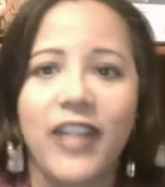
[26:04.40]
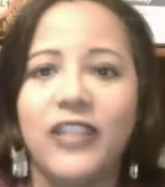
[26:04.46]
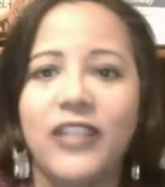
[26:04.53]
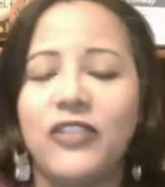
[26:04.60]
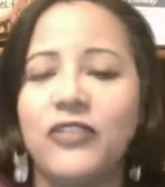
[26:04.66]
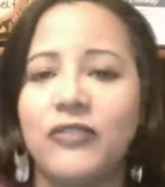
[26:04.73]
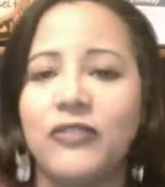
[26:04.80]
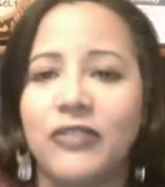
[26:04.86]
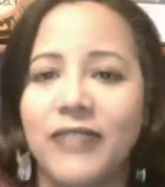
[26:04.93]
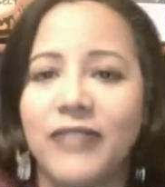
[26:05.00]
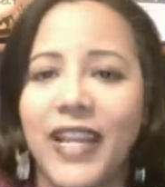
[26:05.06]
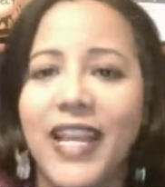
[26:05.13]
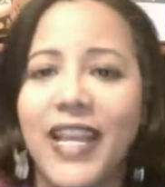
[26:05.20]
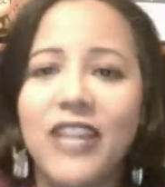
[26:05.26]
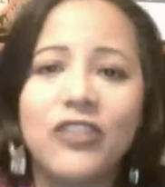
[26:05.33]
in the store,
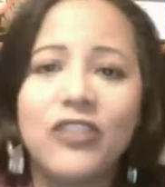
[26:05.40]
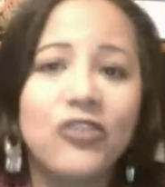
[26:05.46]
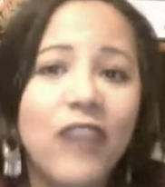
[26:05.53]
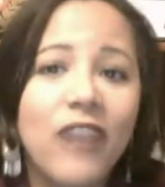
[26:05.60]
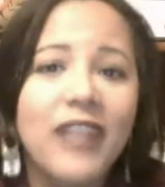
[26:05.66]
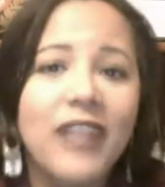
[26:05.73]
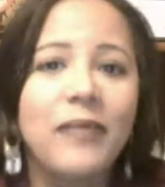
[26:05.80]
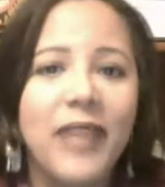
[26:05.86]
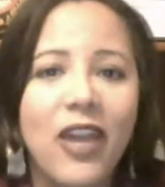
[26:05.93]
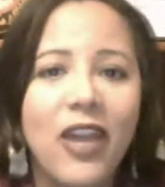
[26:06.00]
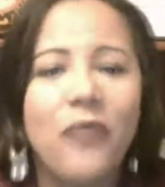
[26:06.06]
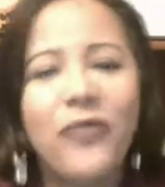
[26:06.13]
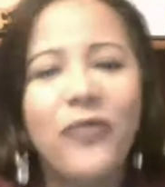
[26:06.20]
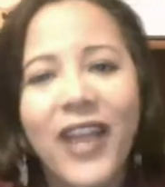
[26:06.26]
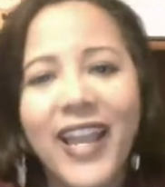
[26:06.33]
right? So trying to be
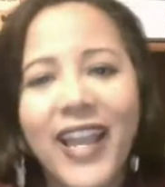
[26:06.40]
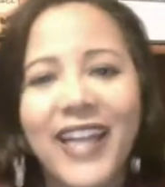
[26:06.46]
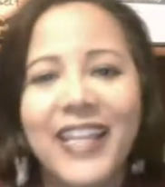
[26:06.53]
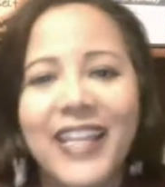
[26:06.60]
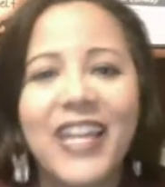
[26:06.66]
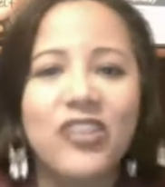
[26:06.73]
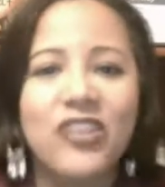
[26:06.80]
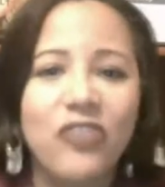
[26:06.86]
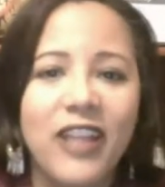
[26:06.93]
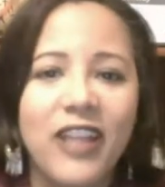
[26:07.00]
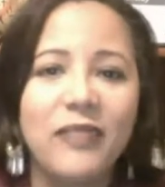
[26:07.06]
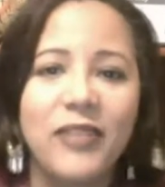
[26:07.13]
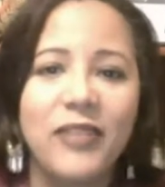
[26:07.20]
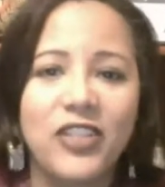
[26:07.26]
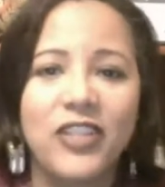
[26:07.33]
helpful, I kind of
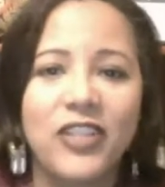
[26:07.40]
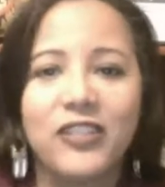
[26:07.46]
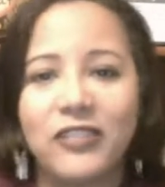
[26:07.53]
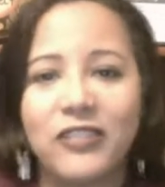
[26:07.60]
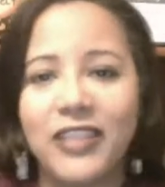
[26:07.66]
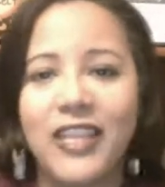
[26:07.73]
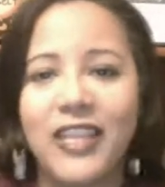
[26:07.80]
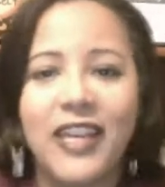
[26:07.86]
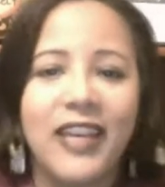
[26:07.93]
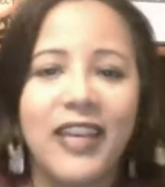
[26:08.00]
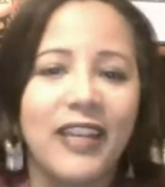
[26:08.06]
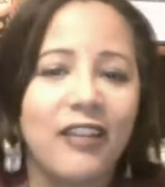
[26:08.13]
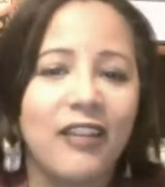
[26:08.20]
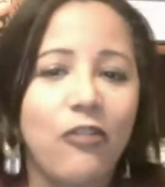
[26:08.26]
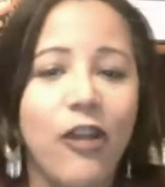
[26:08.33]
tried to be gently
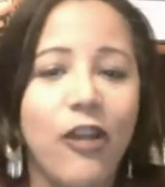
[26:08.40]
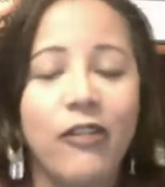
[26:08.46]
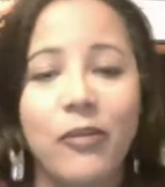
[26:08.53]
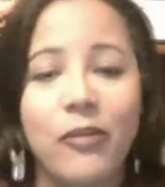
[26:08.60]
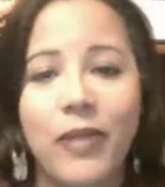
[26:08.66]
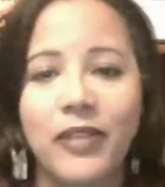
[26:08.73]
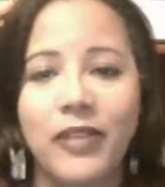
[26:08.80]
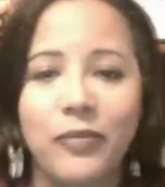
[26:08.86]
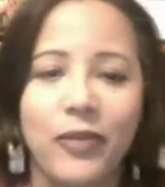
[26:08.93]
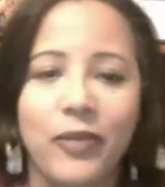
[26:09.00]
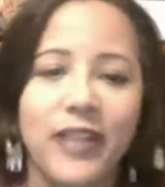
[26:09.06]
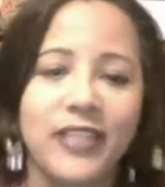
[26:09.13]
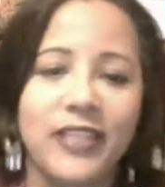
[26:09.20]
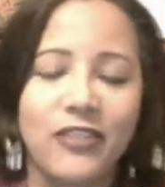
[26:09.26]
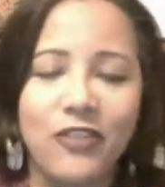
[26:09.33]
and inquiring about the
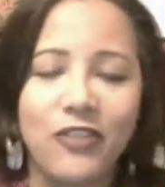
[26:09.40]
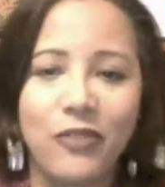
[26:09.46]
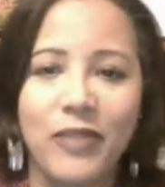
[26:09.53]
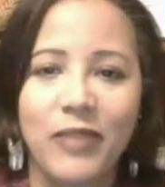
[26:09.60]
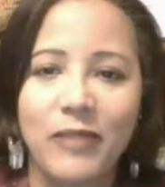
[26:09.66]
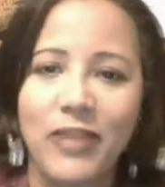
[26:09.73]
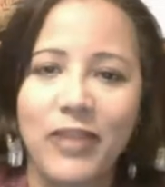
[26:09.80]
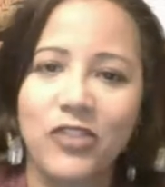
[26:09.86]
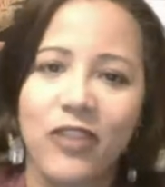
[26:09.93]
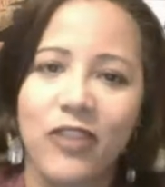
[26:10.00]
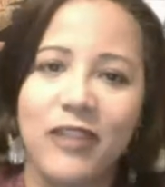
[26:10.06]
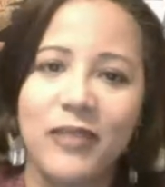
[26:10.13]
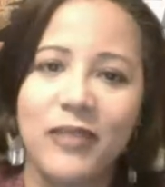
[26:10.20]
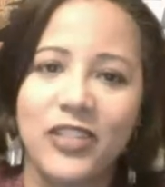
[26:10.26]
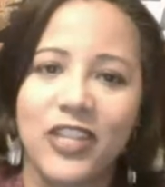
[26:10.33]
price. And you know me
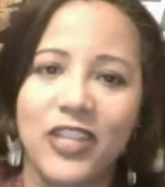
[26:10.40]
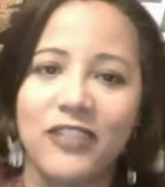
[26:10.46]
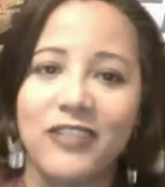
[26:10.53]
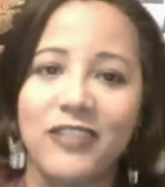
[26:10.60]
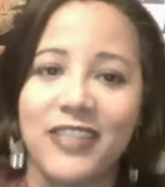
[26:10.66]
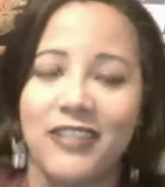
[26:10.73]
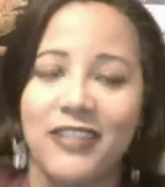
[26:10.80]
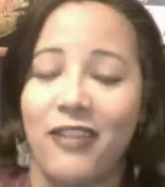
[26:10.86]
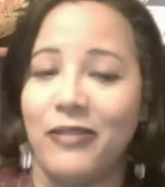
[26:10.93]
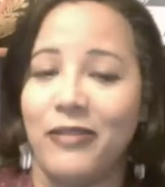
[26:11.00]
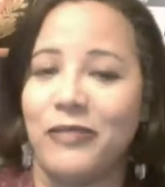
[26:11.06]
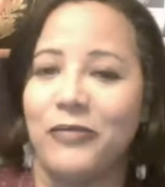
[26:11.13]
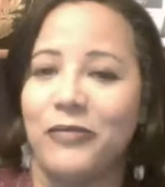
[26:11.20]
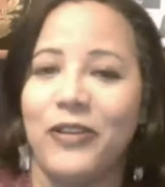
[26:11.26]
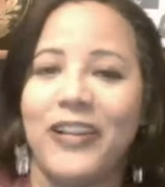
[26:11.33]
trying to be gentle doesn't
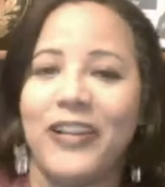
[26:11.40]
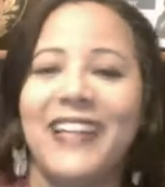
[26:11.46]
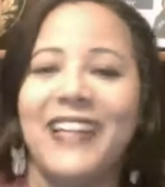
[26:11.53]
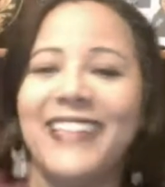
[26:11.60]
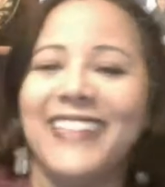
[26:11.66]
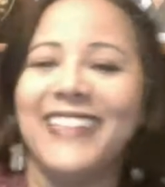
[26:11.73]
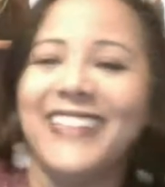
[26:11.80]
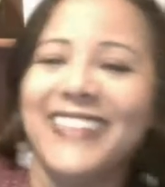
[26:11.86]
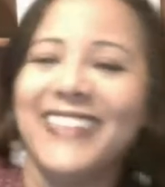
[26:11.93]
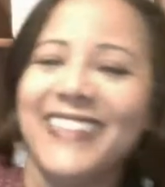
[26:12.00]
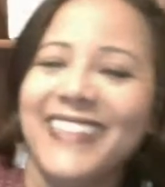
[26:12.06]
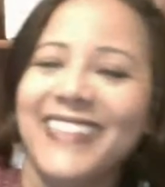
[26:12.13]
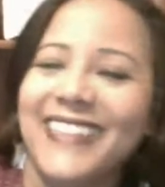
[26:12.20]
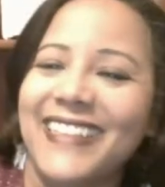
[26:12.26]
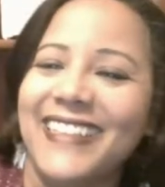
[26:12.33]
always work.
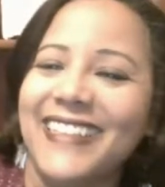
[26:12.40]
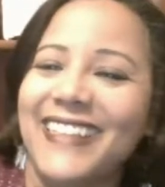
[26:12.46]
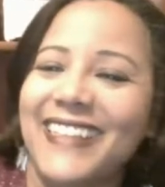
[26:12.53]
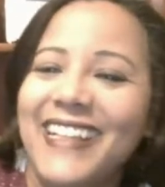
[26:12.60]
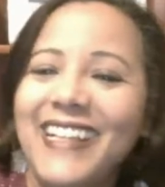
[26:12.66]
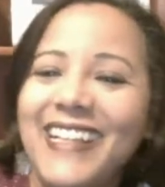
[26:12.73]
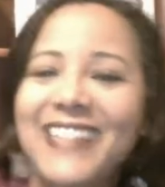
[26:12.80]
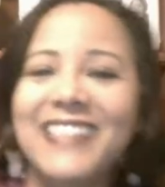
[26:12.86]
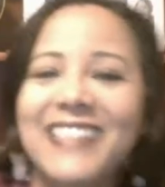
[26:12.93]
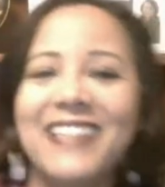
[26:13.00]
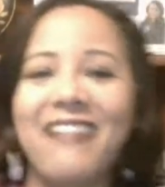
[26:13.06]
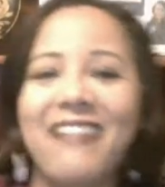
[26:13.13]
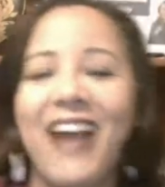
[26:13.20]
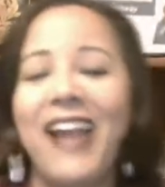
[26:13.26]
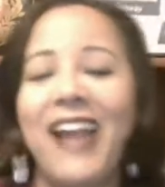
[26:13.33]

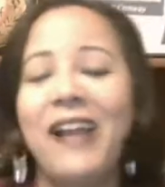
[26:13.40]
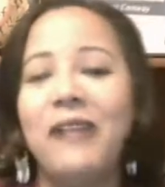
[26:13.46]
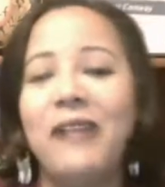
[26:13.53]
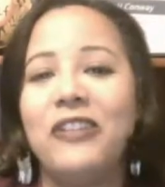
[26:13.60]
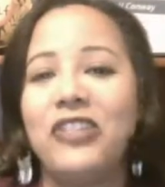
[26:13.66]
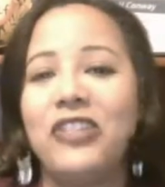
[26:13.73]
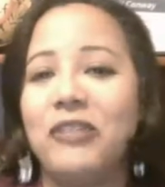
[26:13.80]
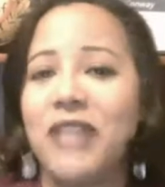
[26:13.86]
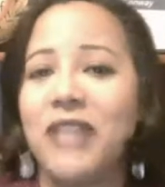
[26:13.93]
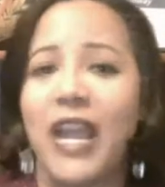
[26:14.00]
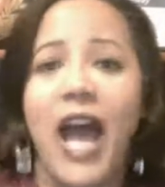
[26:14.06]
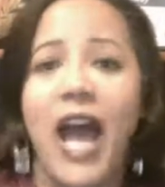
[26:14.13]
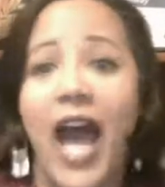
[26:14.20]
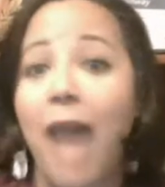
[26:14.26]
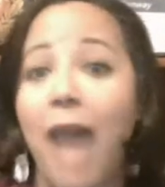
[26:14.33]
And she was
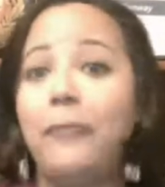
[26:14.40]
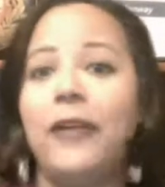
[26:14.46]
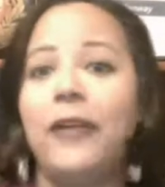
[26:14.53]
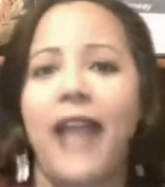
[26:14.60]
like, I put